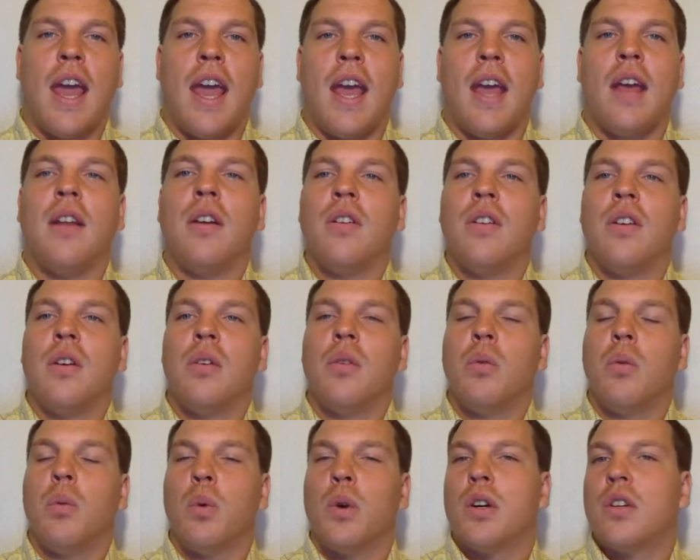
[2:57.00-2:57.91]
and
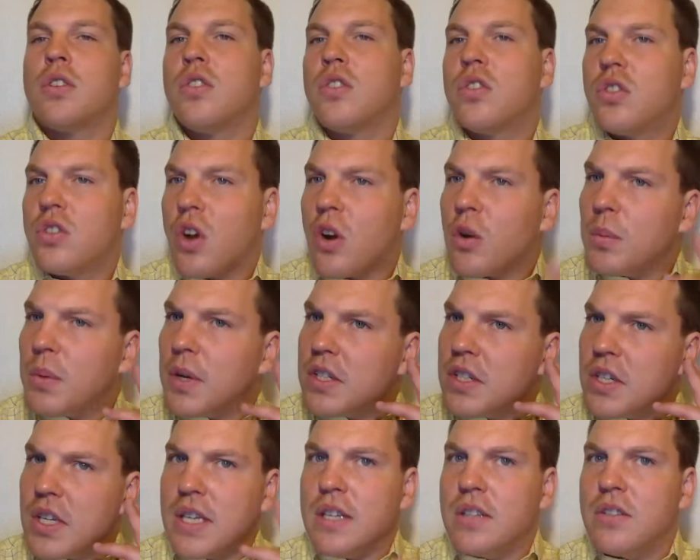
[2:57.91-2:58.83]
we're so
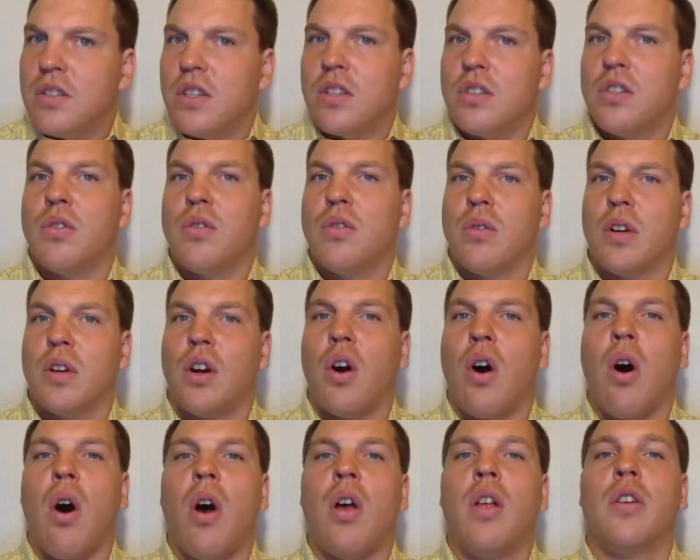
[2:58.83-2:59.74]
much easier to
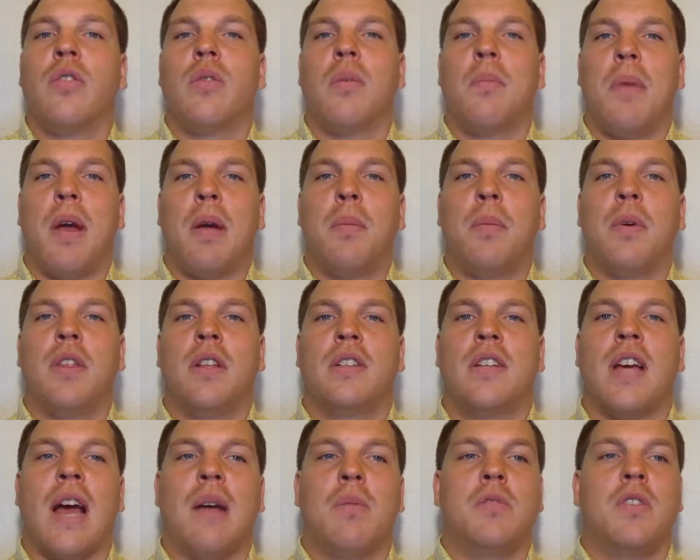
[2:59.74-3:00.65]
recall and remember the
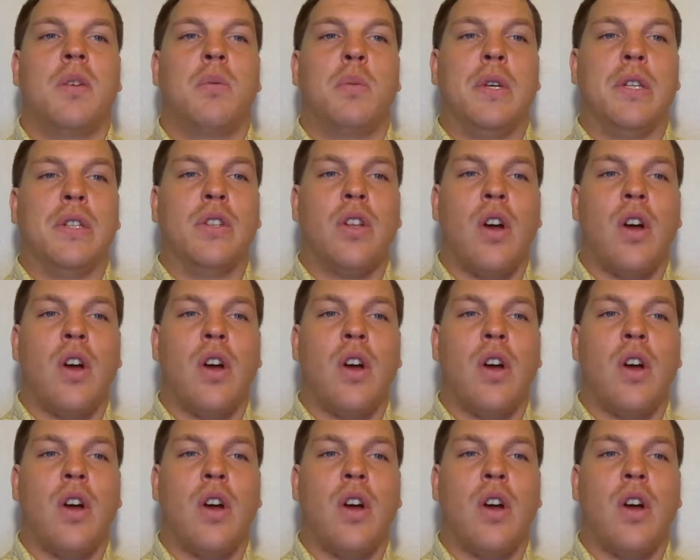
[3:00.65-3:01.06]
times that we